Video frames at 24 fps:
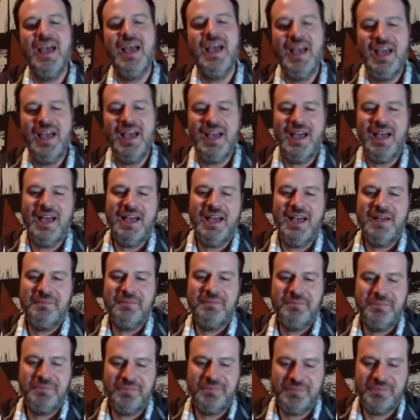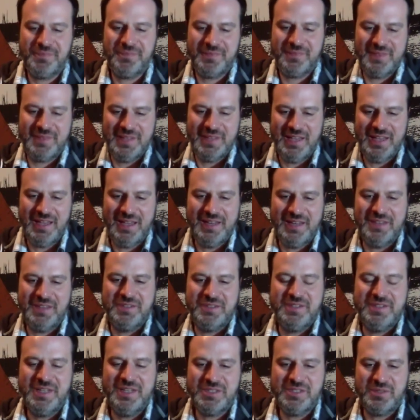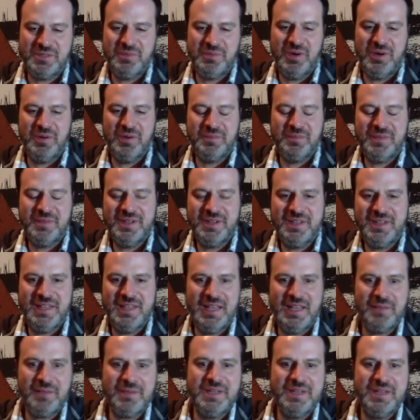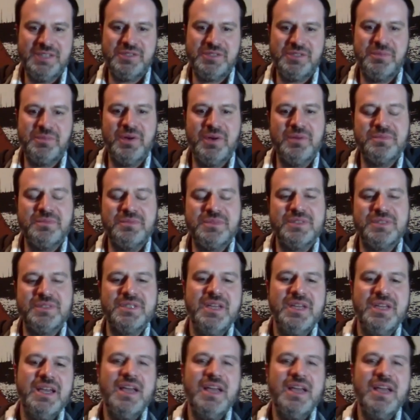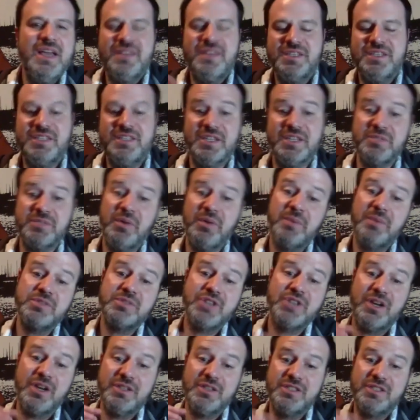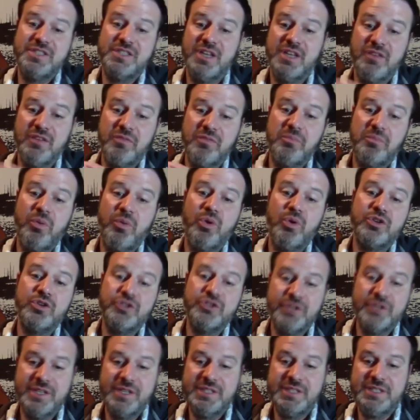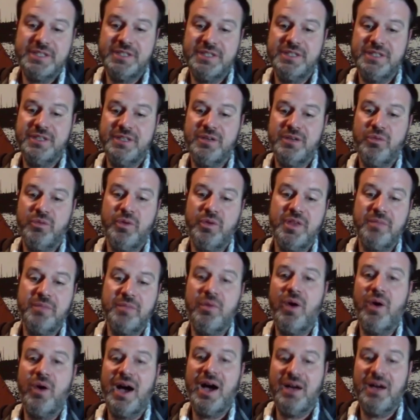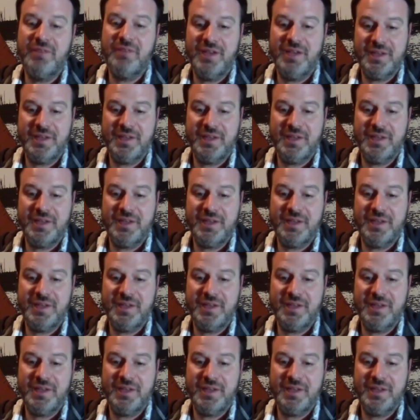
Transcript: Um, uh, another desert poem. I like my desert poems. This next poem is called Self Portrait with Mojave.